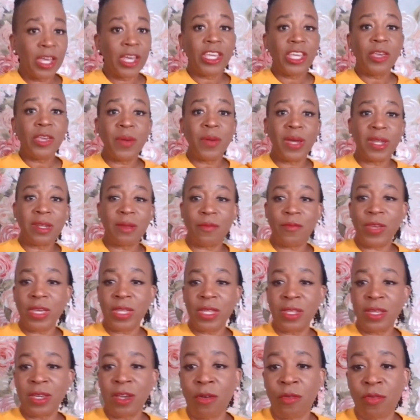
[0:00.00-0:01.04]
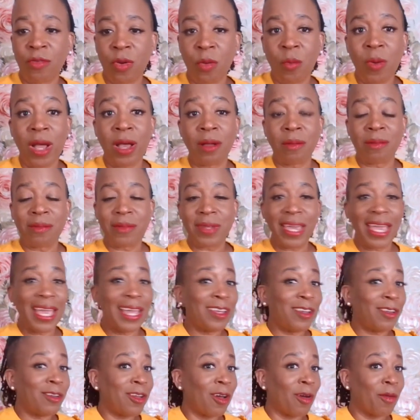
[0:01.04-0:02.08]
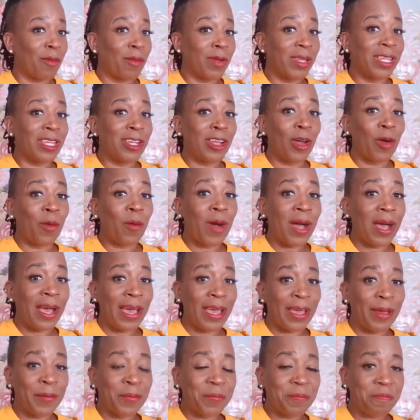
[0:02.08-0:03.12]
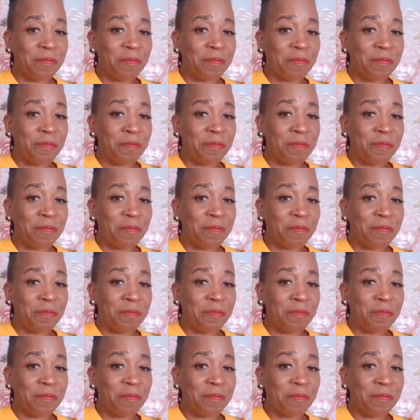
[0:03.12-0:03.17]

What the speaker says: You end up feeling overwhelmed and you don't really know why.